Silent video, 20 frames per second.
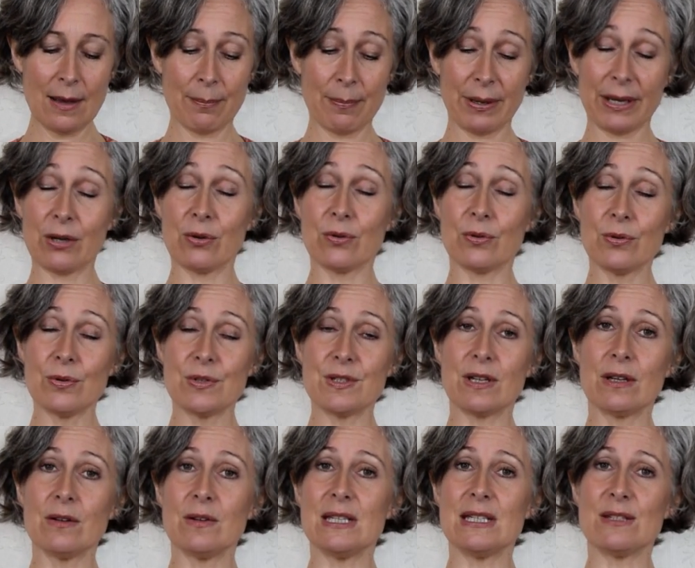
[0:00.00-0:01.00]
But it
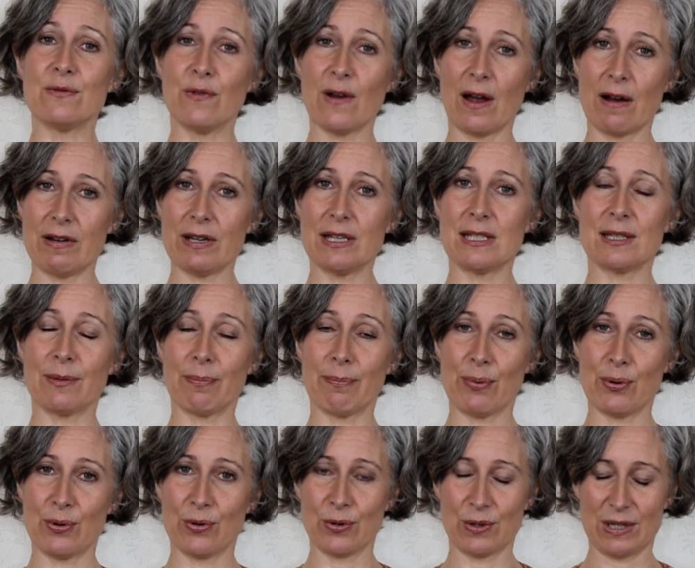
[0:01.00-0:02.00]
also is very
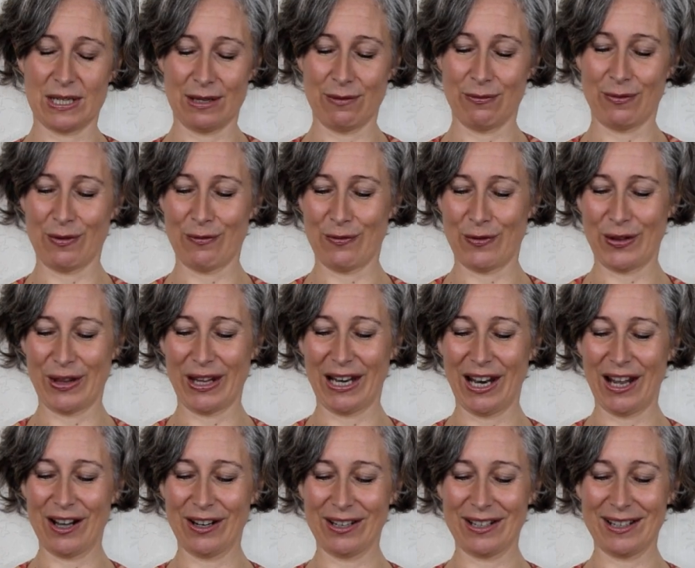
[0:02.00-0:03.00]
supportive for the
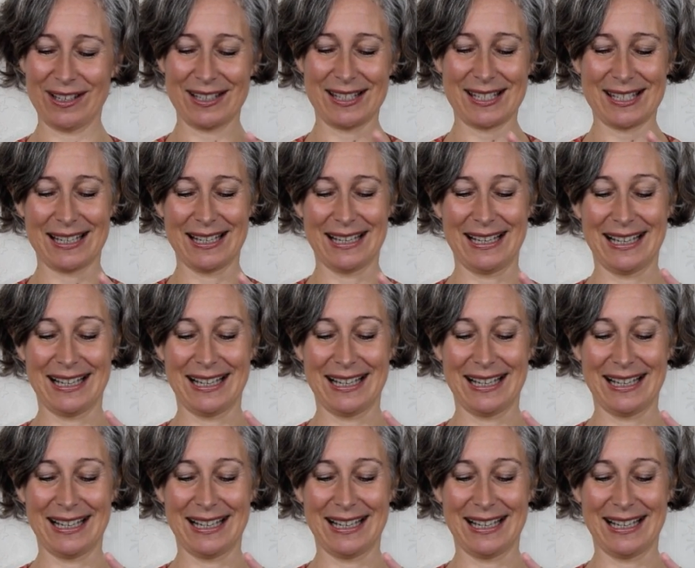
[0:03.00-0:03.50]
lungs.